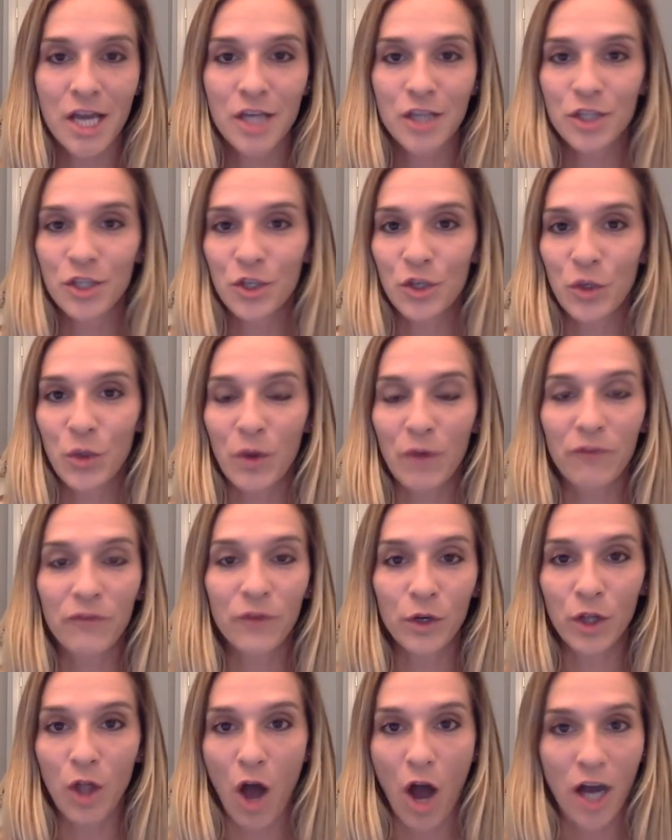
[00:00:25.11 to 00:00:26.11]
to a
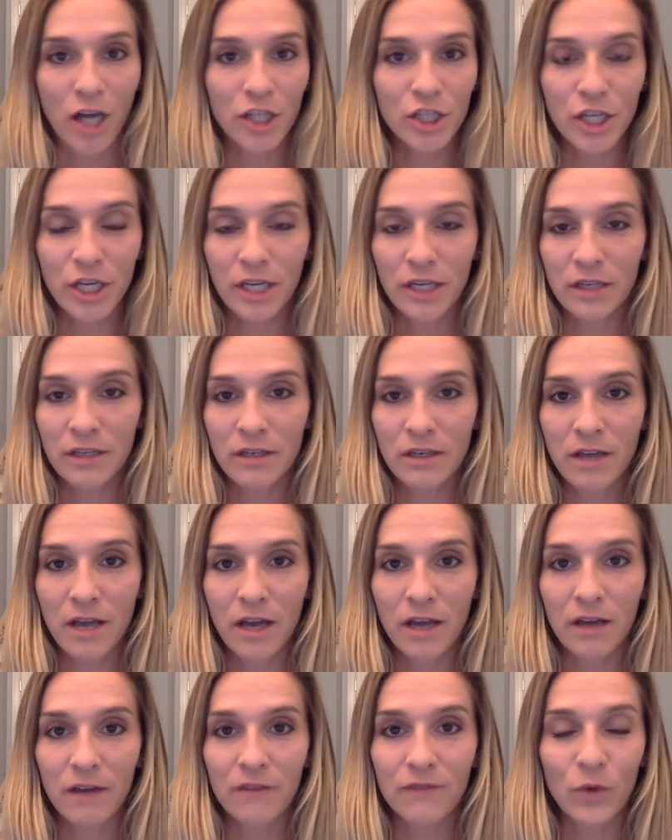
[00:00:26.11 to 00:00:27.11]
full auction
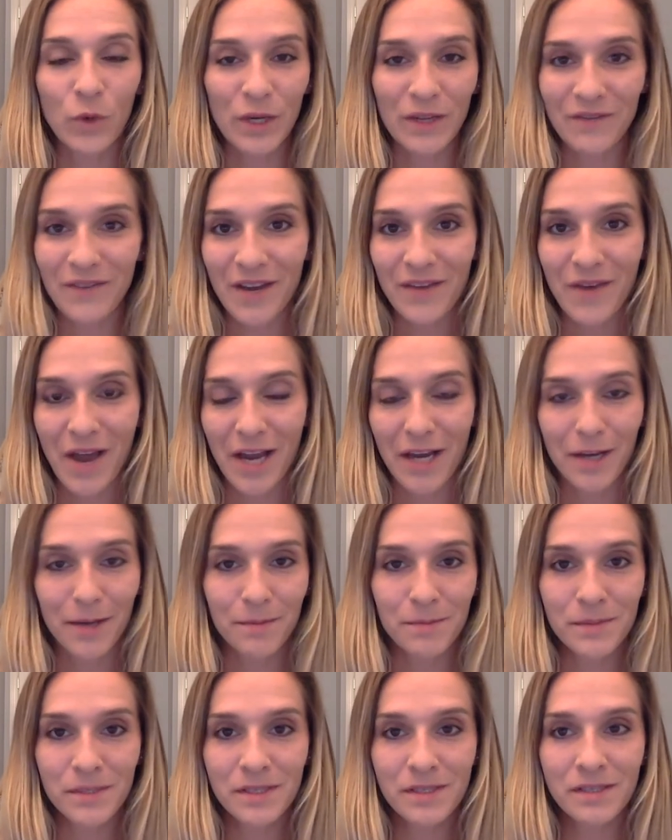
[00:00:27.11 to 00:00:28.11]
of 45
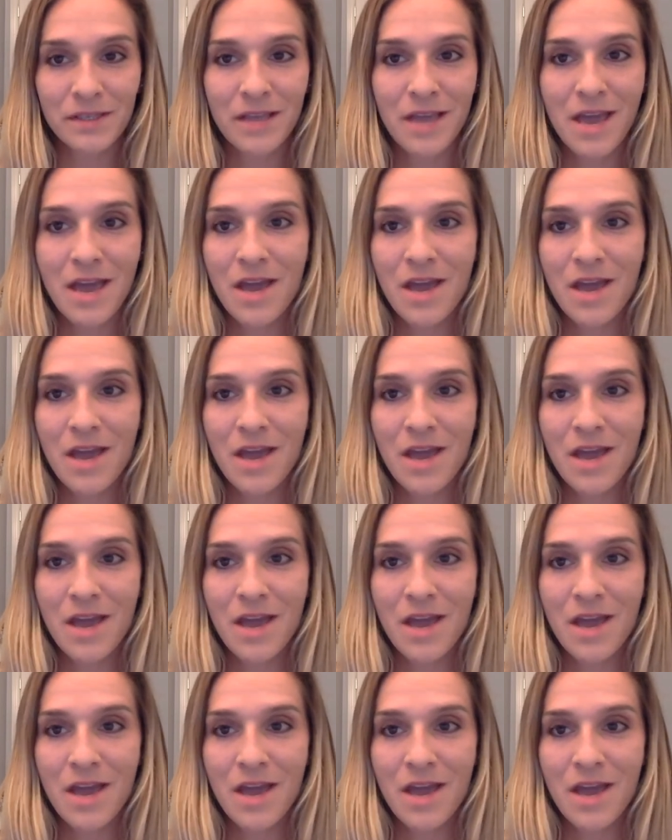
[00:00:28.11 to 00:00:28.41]
items.